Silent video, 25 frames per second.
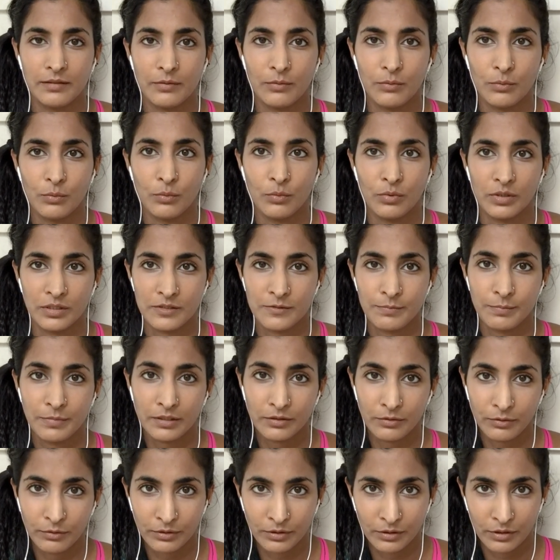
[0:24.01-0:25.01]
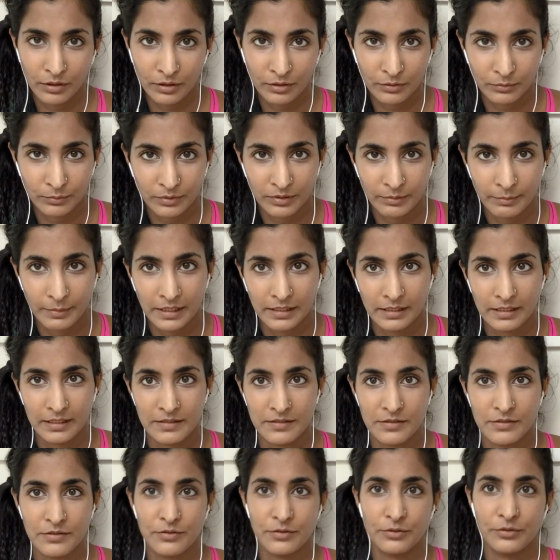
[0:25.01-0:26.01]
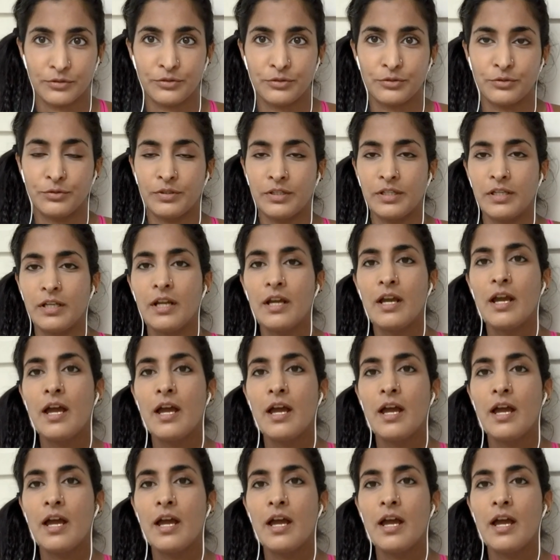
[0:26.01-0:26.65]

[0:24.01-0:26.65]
What's been going on with my laser surgery?